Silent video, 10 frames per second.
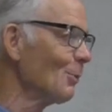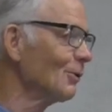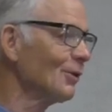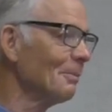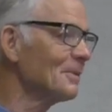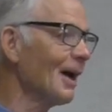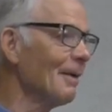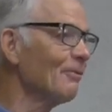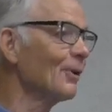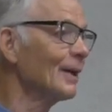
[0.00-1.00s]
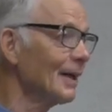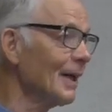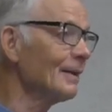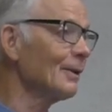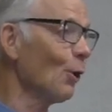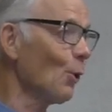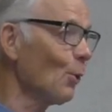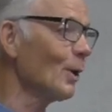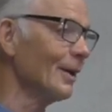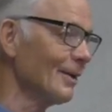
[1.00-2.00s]
we sometimes forget the
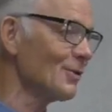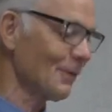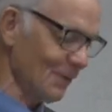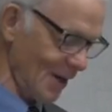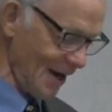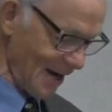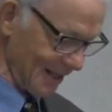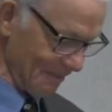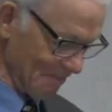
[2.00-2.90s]
holiness of God.